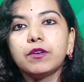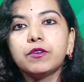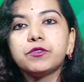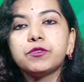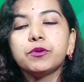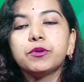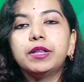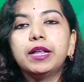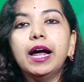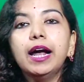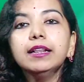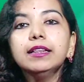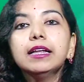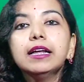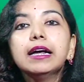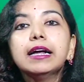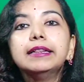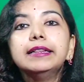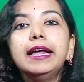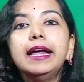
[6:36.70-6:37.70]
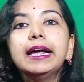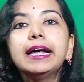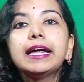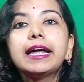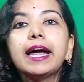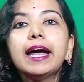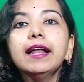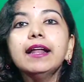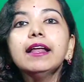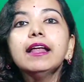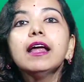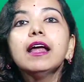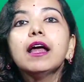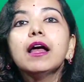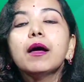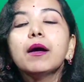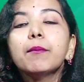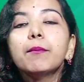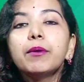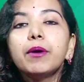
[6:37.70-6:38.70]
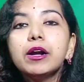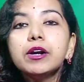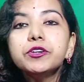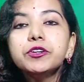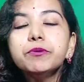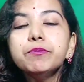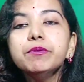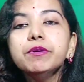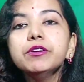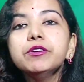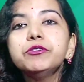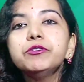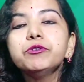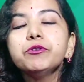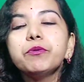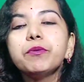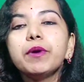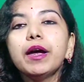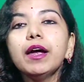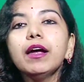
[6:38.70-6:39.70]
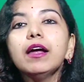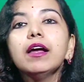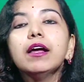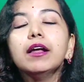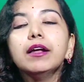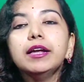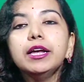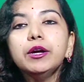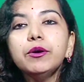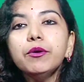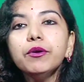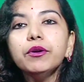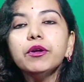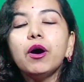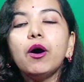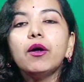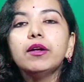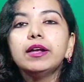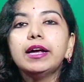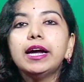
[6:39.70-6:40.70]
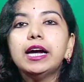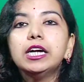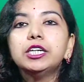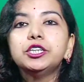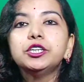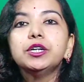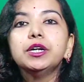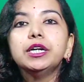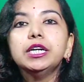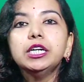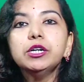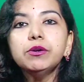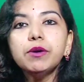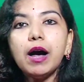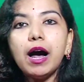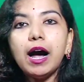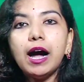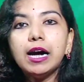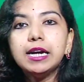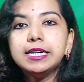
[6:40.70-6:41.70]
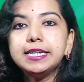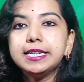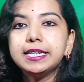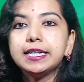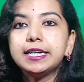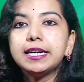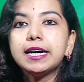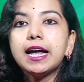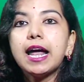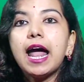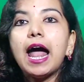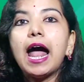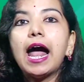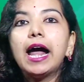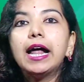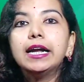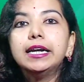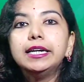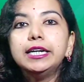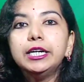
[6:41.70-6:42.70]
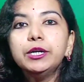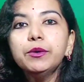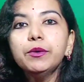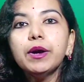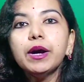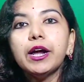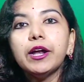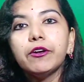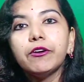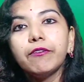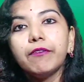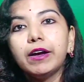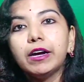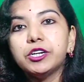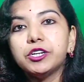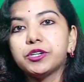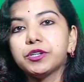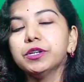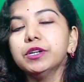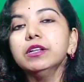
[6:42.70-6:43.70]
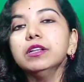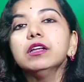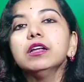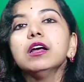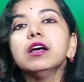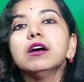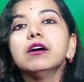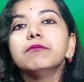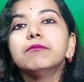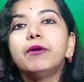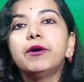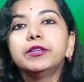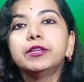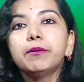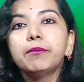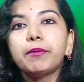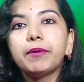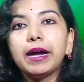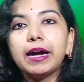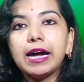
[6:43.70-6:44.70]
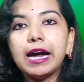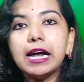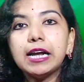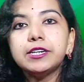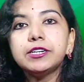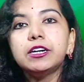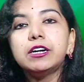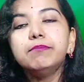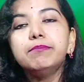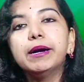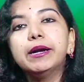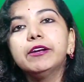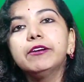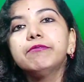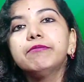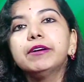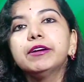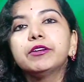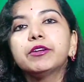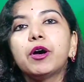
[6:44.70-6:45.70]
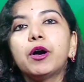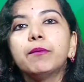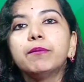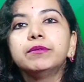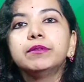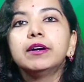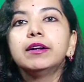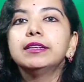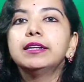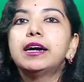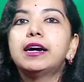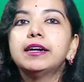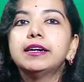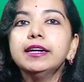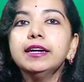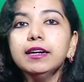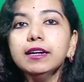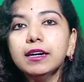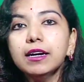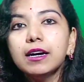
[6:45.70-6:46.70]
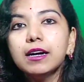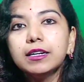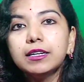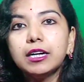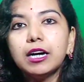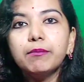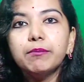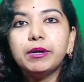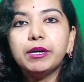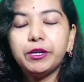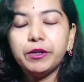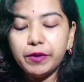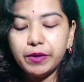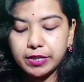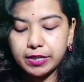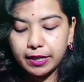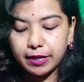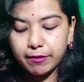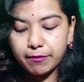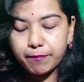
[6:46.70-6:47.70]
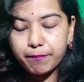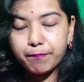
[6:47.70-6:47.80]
so that they can contribute to a new knowledge, new idea and new innovation for the greater benefit of the learning community.